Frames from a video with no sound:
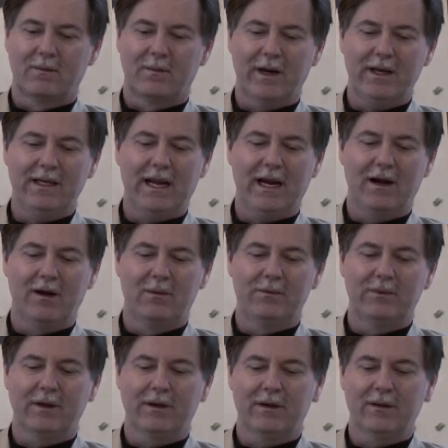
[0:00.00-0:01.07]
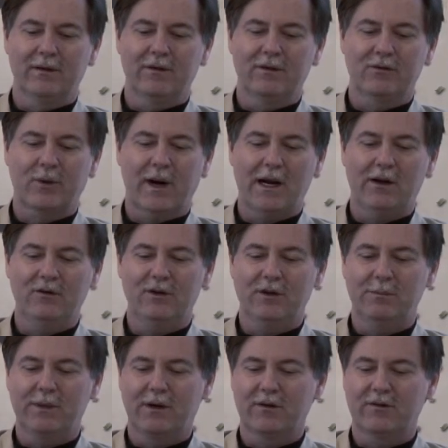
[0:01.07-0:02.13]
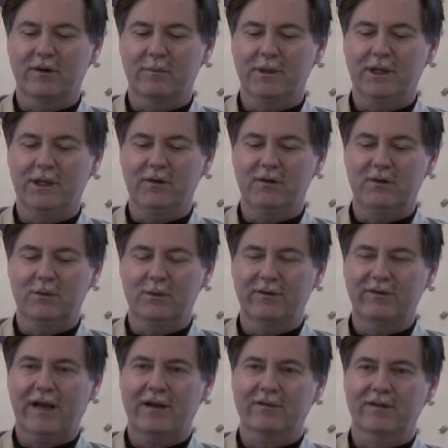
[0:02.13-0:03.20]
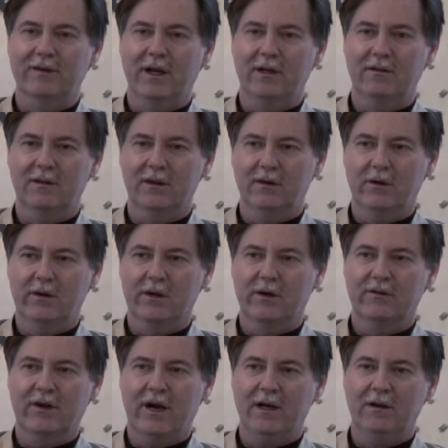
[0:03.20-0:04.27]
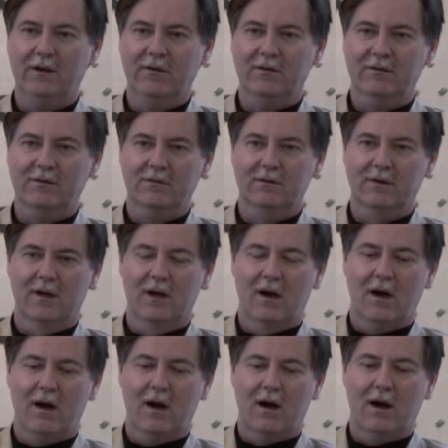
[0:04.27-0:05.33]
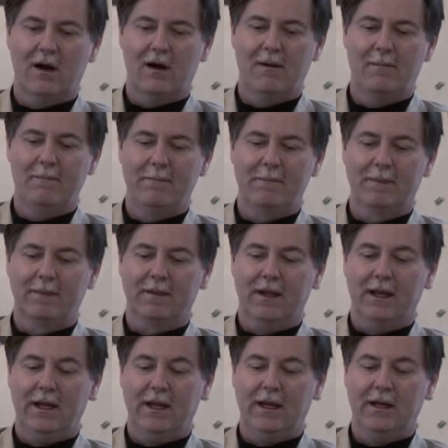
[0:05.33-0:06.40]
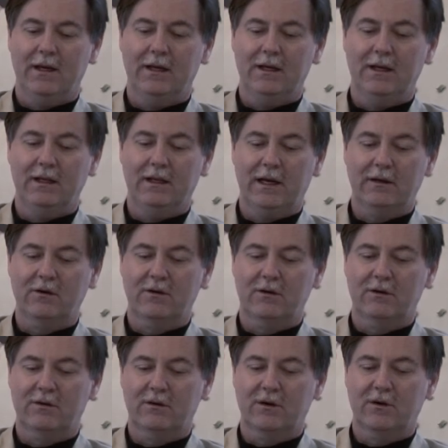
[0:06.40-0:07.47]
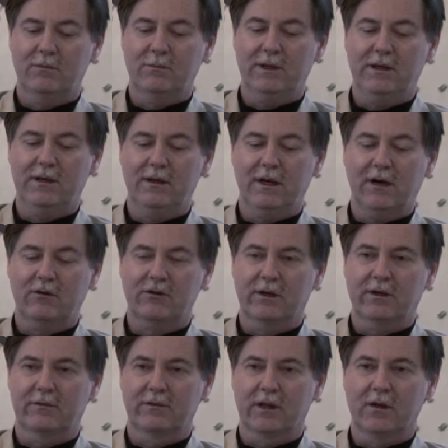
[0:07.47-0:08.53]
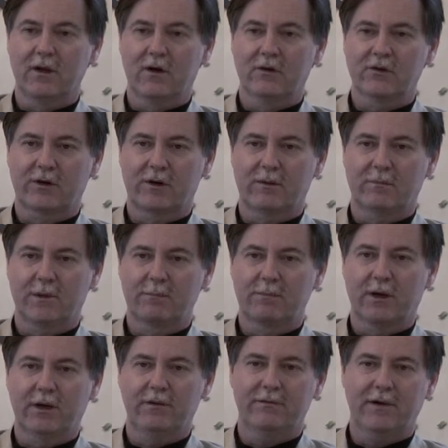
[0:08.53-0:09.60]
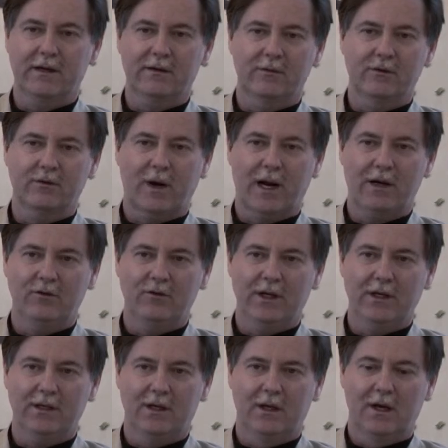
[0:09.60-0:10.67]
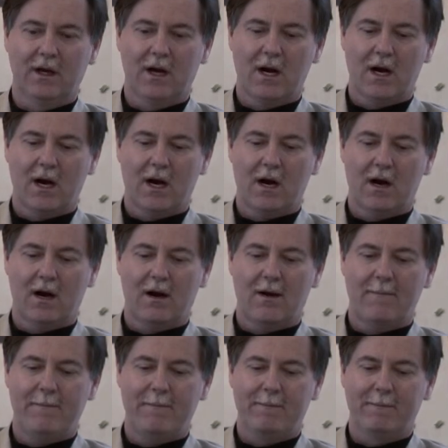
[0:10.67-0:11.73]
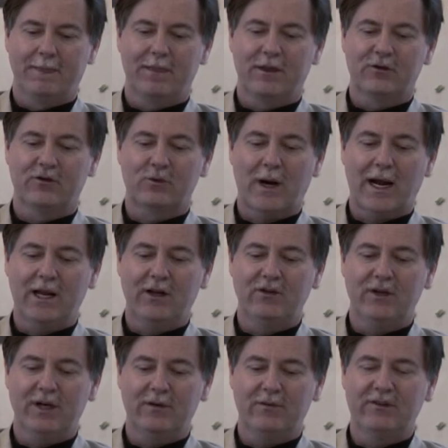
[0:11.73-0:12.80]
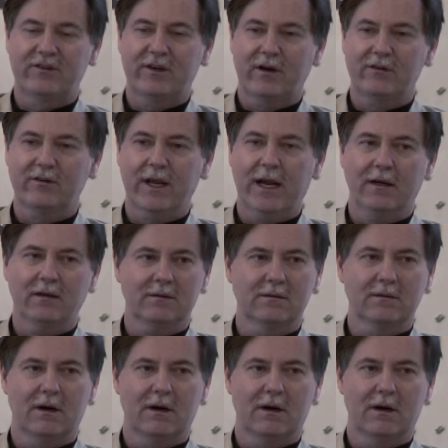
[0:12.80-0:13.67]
Right now, the strategy appears to be to assassinate the nuclear scientists, and that could be actually over the long term a pretty effective strategy. The strategy of Stuxnet